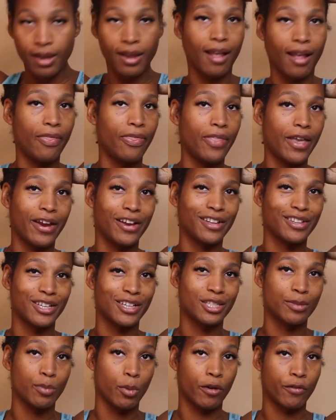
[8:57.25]
And there it
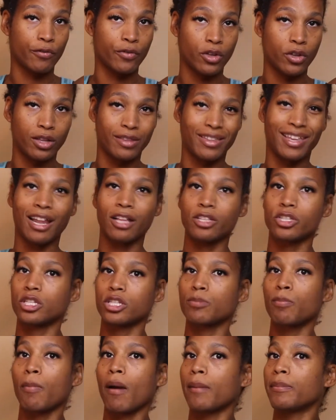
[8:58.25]
looks more full. And then I'll
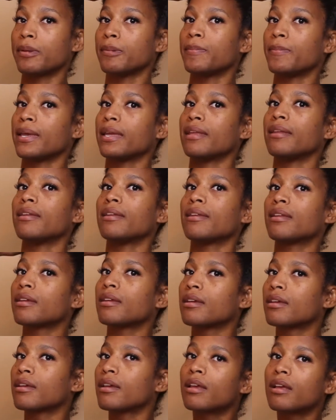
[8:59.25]
just bobby pin
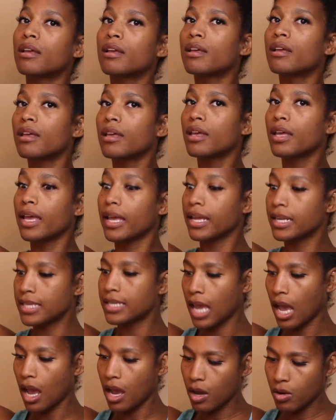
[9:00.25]
it
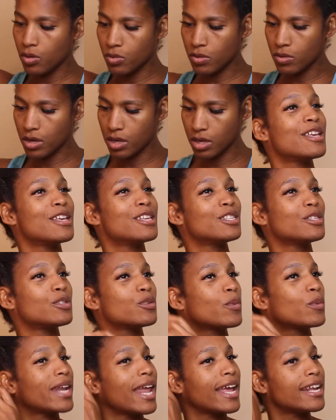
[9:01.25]
down.
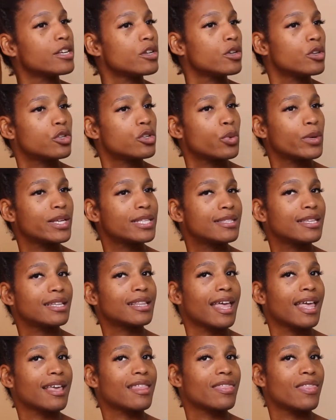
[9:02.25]
When I twist it
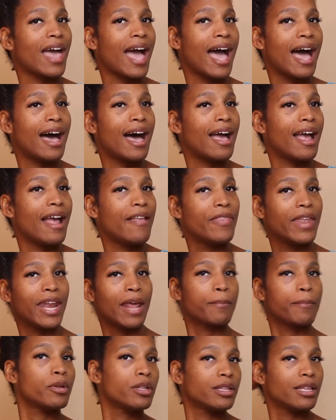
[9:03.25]
like that and then
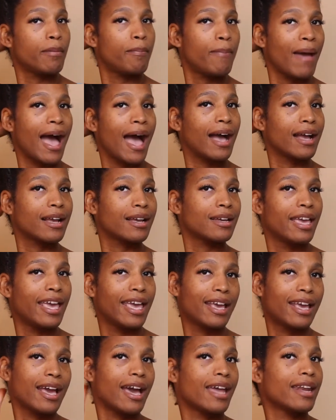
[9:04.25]
I pull it back,
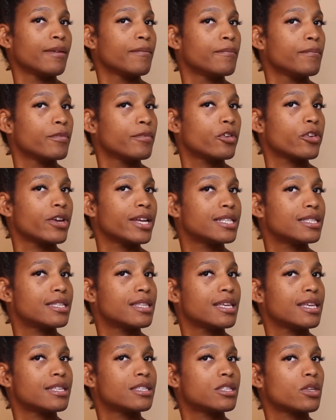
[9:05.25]
it kind of creates
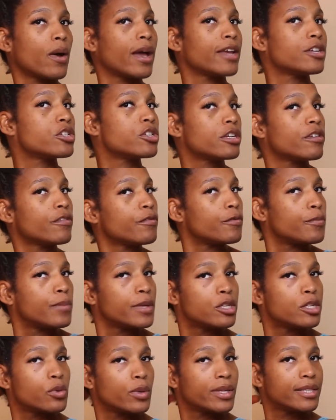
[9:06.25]
this. So I should have
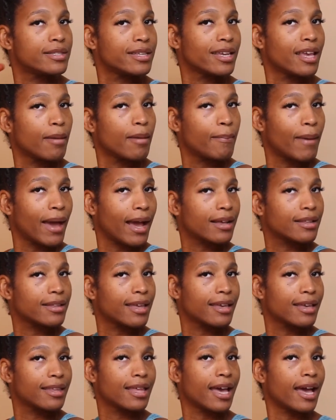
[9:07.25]
been twisting it back
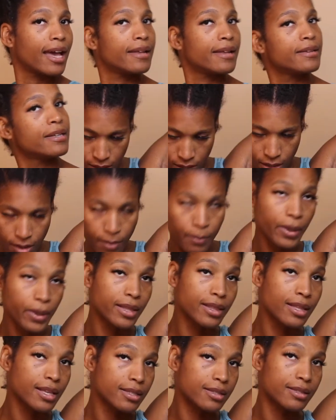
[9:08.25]
like that. Pin
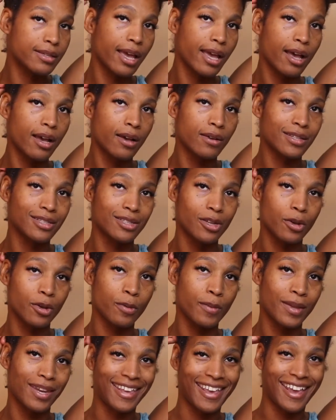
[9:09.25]
this down because
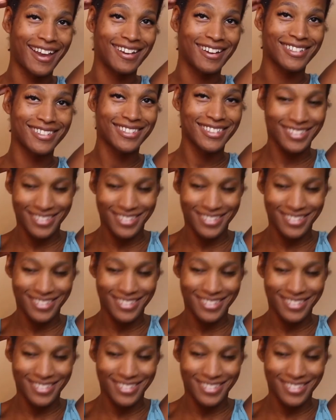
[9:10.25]
nobody cares.